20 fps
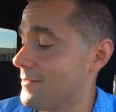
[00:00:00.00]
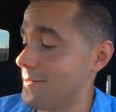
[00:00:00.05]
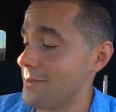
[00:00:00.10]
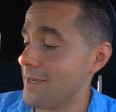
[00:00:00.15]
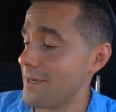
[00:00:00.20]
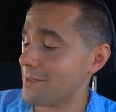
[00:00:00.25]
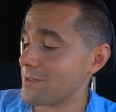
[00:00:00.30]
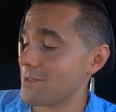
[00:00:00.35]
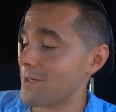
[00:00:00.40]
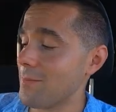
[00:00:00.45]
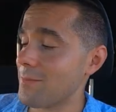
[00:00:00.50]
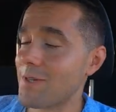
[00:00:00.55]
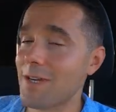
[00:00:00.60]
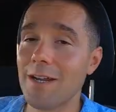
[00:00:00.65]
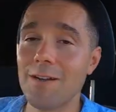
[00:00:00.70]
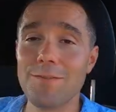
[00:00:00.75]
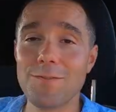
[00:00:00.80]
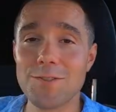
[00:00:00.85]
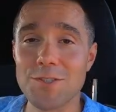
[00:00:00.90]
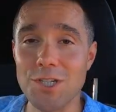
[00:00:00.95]
Yes, I'm
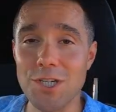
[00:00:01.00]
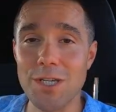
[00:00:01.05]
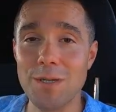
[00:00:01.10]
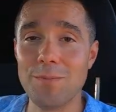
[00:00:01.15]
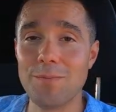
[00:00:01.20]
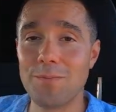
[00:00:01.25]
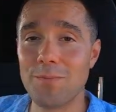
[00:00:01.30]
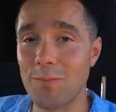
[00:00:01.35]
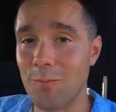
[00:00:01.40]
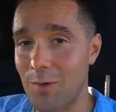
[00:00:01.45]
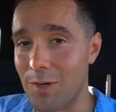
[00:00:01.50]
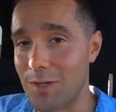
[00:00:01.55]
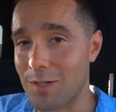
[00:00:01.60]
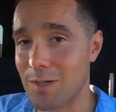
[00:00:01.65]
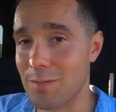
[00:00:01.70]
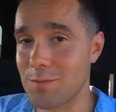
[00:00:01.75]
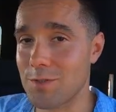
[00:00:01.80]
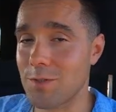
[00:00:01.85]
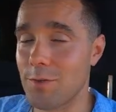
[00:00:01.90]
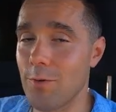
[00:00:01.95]
kind of cheap when it
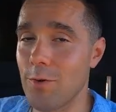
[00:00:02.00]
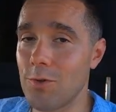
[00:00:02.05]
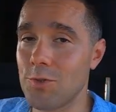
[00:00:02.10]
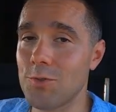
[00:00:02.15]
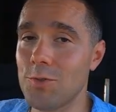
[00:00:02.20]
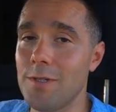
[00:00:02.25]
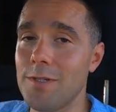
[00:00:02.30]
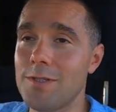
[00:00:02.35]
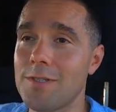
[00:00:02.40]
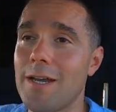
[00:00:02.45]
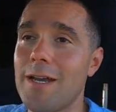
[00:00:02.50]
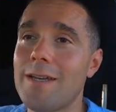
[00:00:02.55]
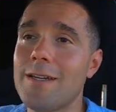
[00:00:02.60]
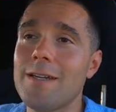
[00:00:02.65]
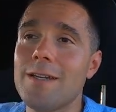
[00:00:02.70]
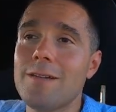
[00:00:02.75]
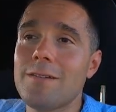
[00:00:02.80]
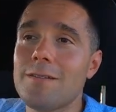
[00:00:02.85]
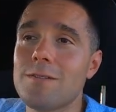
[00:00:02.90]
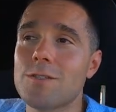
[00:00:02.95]
comes to groceries. I
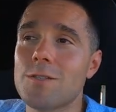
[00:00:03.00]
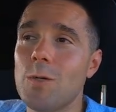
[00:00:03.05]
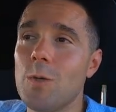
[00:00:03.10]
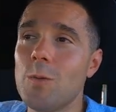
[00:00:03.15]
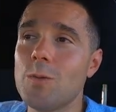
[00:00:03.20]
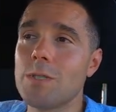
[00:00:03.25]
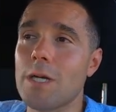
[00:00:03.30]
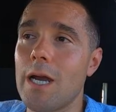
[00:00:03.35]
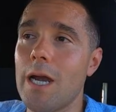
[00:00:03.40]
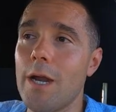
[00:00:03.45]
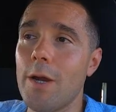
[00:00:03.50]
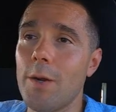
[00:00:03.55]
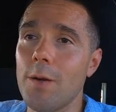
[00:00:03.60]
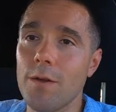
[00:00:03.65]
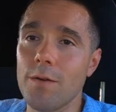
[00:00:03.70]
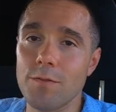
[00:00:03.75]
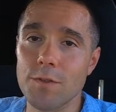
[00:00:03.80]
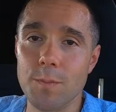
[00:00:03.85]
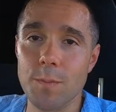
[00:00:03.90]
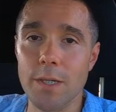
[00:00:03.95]
get so tired
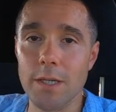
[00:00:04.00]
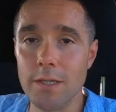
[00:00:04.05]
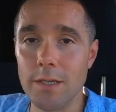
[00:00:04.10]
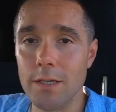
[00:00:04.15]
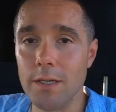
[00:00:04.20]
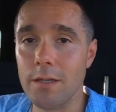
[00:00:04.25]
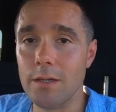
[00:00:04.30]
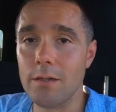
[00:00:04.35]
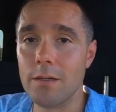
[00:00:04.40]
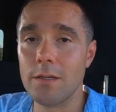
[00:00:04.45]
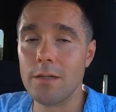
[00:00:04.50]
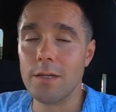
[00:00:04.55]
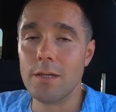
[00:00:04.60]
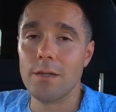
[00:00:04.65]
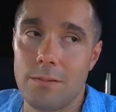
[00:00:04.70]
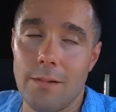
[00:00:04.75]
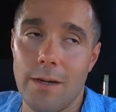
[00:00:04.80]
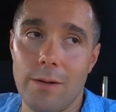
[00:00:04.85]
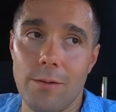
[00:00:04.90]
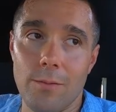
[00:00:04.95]
of spending,
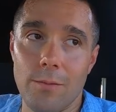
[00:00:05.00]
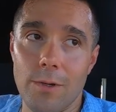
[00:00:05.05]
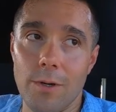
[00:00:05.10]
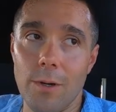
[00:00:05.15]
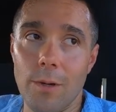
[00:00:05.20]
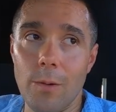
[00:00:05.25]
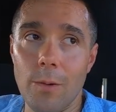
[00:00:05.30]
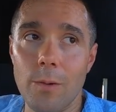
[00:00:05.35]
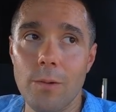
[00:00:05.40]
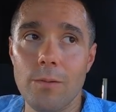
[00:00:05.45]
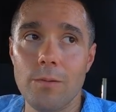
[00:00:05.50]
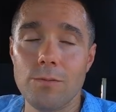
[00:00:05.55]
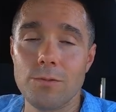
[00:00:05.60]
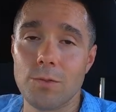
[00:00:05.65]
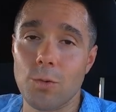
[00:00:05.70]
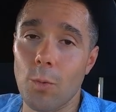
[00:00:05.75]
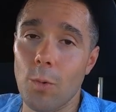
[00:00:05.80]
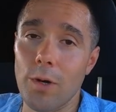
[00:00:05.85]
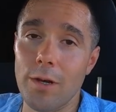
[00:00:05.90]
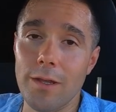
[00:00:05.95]
I don't know,
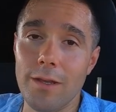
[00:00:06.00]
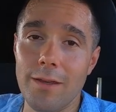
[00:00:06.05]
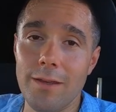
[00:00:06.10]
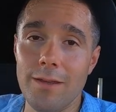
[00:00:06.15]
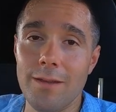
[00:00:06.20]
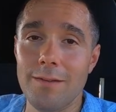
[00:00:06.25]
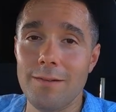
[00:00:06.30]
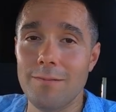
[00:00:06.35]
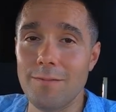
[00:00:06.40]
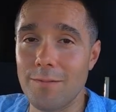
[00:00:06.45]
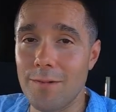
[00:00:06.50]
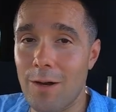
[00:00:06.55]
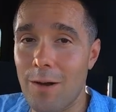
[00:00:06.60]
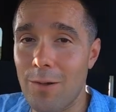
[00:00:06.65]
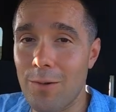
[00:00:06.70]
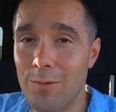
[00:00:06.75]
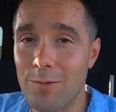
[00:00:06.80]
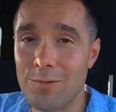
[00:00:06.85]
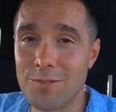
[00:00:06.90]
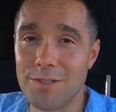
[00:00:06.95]

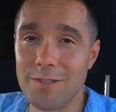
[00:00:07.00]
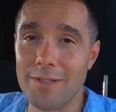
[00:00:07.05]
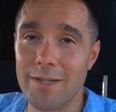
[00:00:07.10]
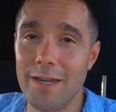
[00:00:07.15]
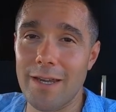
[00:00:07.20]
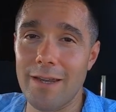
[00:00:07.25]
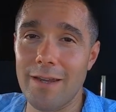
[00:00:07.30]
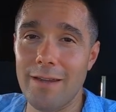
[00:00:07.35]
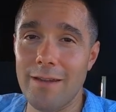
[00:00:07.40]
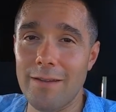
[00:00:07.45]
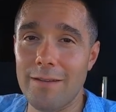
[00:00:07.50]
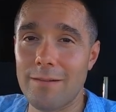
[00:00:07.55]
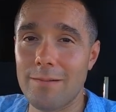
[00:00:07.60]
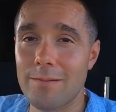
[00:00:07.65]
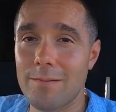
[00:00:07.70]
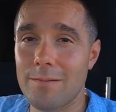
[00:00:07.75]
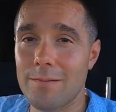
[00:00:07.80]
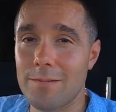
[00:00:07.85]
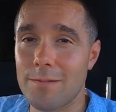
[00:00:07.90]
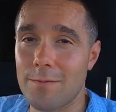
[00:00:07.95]
$20 a day
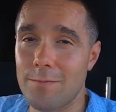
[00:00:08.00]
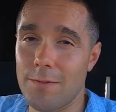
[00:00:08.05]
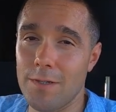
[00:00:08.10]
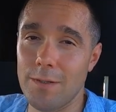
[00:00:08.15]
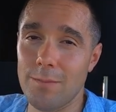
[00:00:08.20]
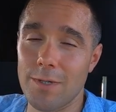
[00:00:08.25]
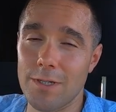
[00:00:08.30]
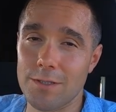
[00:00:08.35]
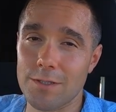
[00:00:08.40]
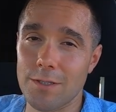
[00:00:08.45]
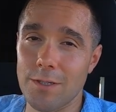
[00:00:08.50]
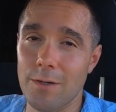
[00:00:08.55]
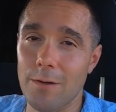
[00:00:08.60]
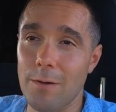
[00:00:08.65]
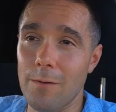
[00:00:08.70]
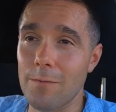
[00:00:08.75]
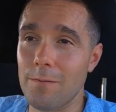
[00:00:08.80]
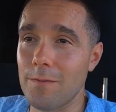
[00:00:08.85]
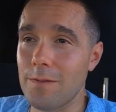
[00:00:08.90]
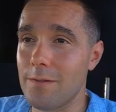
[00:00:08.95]
to feed
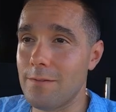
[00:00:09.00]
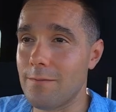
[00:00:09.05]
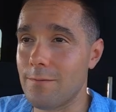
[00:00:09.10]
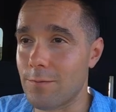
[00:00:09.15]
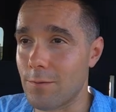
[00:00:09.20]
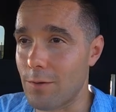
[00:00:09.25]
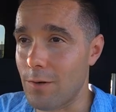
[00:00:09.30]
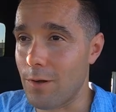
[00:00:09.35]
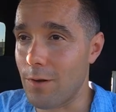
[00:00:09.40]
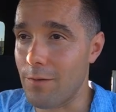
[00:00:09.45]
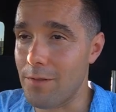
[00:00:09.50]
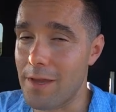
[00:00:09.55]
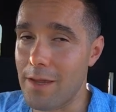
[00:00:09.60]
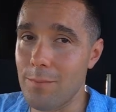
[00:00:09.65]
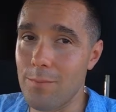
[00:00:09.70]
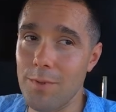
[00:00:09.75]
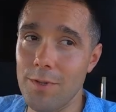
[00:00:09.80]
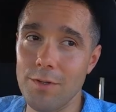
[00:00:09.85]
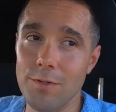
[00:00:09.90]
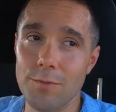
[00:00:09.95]
myself and for all
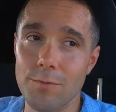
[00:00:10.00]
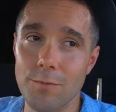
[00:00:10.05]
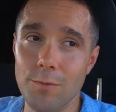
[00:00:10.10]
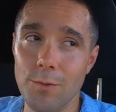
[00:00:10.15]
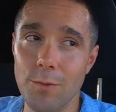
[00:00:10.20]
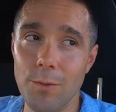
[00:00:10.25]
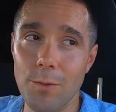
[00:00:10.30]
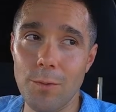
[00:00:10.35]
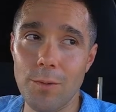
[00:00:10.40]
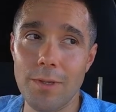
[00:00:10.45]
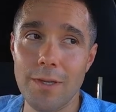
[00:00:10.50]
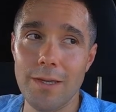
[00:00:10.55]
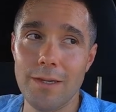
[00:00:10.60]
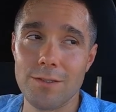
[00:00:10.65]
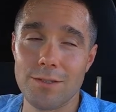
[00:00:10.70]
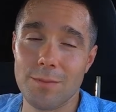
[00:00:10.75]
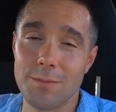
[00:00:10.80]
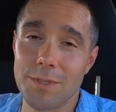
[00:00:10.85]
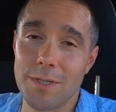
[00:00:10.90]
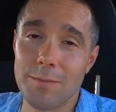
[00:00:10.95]
that binge food.
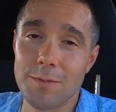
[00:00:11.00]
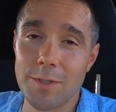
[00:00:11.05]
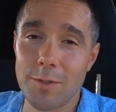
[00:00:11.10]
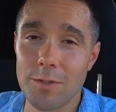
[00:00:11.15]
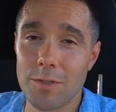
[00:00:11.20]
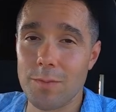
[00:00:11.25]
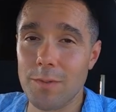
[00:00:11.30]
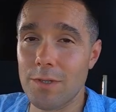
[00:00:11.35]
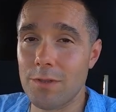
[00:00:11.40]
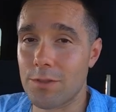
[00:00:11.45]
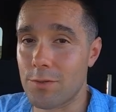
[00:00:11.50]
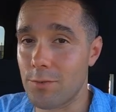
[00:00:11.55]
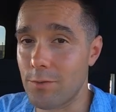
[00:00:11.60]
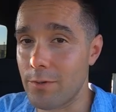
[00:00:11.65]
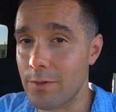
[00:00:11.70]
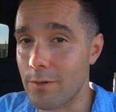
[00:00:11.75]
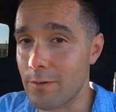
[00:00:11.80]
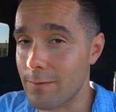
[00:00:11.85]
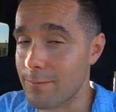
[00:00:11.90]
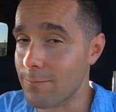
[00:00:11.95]
Sometimes I would spend
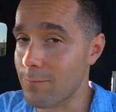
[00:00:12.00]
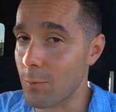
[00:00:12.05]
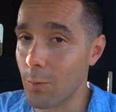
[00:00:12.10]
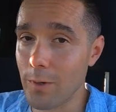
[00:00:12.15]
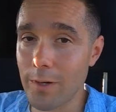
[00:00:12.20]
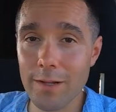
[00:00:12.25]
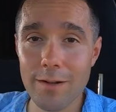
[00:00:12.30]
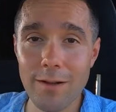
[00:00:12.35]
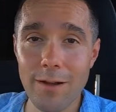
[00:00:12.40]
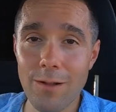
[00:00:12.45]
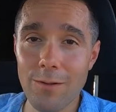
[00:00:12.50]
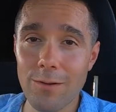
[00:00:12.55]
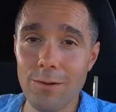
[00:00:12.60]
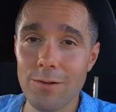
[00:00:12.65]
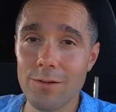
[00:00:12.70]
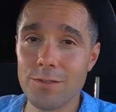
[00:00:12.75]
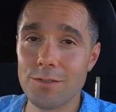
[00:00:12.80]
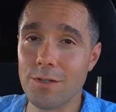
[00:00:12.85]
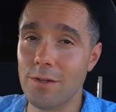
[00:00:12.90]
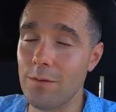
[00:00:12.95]
30 or
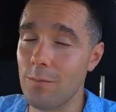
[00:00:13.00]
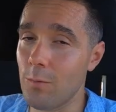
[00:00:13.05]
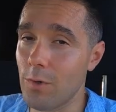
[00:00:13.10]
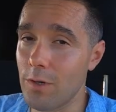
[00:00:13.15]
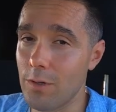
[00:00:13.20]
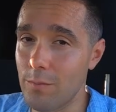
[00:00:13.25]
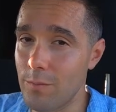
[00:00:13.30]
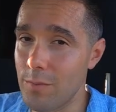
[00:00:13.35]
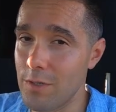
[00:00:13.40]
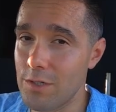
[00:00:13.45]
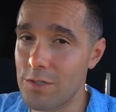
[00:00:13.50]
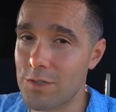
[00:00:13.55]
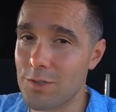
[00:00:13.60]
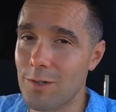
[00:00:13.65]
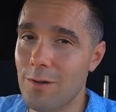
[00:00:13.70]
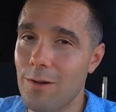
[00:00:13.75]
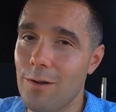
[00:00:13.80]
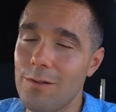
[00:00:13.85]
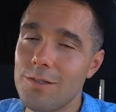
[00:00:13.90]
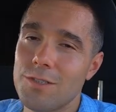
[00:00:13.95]
$40 on one binge
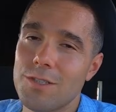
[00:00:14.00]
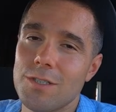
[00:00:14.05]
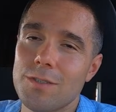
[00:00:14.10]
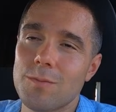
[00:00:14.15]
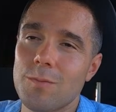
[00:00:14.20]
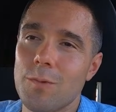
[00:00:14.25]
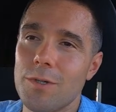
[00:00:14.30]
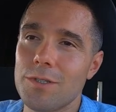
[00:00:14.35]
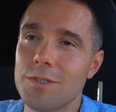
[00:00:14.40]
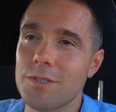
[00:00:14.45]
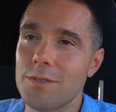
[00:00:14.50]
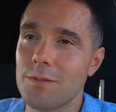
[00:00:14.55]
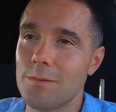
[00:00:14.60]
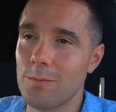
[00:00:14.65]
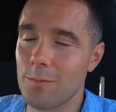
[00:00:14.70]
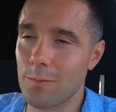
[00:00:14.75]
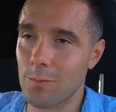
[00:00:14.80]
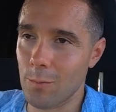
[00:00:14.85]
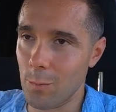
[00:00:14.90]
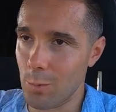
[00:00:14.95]
haul. It just wasn't
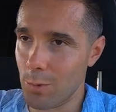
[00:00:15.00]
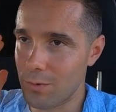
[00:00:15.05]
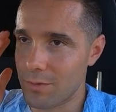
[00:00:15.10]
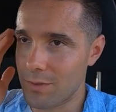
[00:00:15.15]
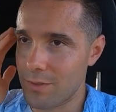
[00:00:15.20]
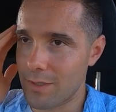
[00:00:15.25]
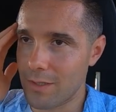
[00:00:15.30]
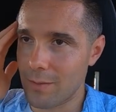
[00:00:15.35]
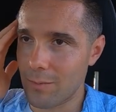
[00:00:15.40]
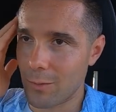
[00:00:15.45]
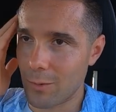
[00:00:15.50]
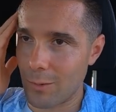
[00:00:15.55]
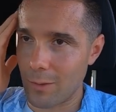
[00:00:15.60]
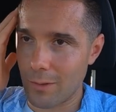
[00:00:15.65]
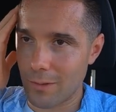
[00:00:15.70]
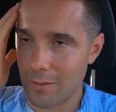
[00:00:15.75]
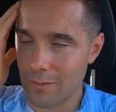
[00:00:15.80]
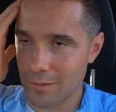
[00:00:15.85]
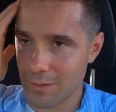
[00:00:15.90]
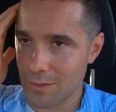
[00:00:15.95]
worth it
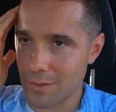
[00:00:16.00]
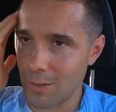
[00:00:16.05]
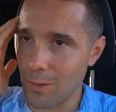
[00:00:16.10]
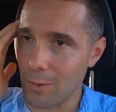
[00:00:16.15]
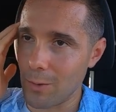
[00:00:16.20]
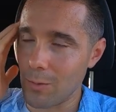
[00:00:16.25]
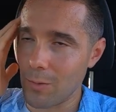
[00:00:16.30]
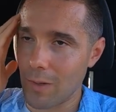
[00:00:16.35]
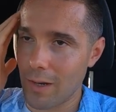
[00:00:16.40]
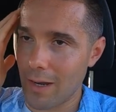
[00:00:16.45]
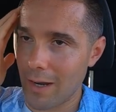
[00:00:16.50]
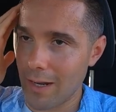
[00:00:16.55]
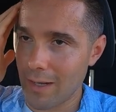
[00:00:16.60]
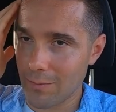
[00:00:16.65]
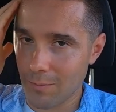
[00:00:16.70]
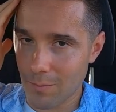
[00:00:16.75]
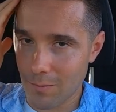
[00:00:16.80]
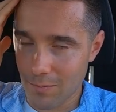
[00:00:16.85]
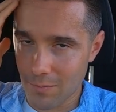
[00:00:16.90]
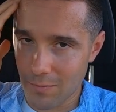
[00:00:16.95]
anymore. So I
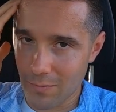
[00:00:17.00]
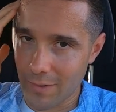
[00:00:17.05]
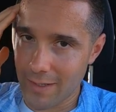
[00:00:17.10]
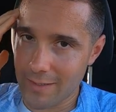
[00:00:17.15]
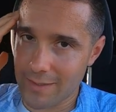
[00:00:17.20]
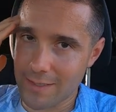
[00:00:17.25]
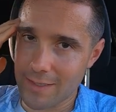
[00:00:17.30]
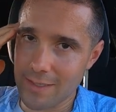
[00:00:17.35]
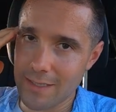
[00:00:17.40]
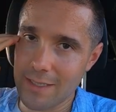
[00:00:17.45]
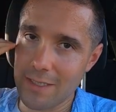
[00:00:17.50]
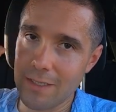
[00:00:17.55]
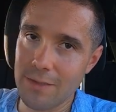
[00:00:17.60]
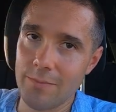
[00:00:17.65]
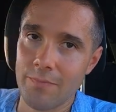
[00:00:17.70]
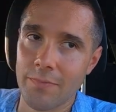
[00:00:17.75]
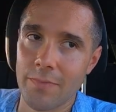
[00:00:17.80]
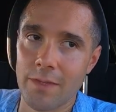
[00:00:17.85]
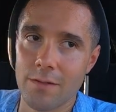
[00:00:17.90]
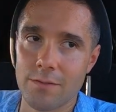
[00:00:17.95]
like to eat
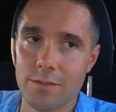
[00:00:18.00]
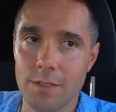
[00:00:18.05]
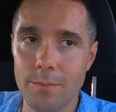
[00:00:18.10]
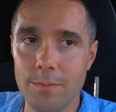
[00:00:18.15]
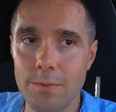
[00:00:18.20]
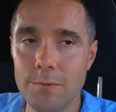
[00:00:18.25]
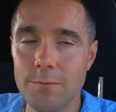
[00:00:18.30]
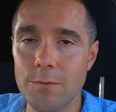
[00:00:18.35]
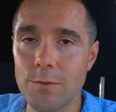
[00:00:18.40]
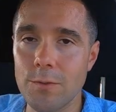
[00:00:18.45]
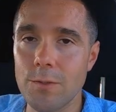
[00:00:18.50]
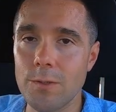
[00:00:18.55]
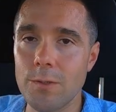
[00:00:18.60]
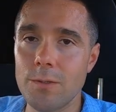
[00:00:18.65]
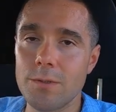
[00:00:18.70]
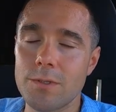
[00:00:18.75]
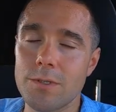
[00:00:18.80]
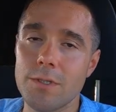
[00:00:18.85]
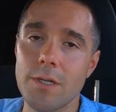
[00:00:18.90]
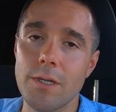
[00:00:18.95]
simple
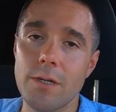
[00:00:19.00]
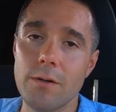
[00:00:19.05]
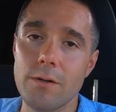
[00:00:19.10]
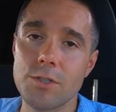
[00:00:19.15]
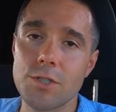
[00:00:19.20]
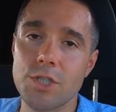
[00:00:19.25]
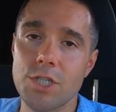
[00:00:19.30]
foods that are